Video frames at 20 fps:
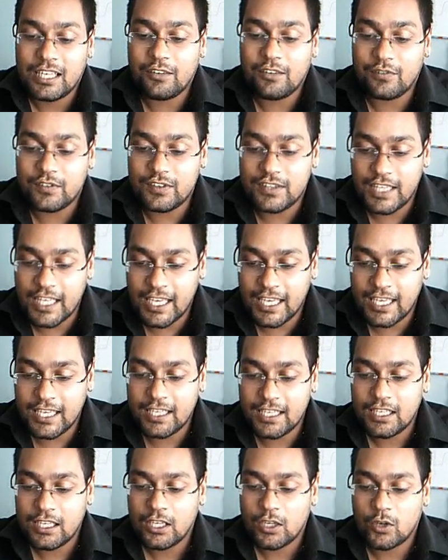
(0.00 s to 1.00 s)
if
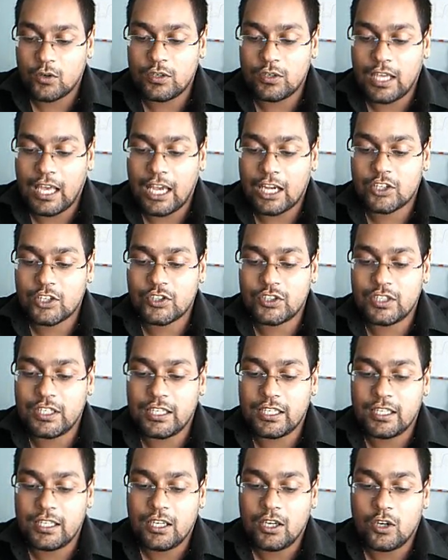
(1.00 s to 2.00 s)
they could
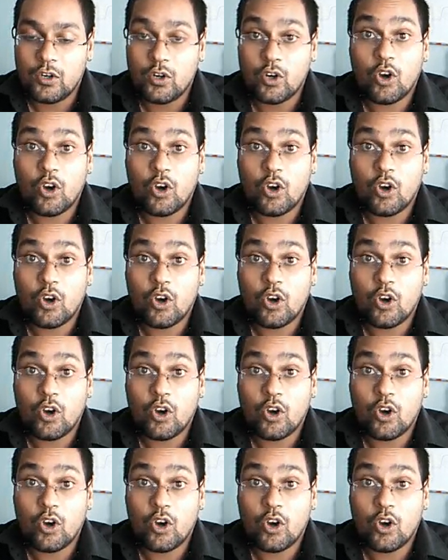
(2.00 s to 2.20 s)
actually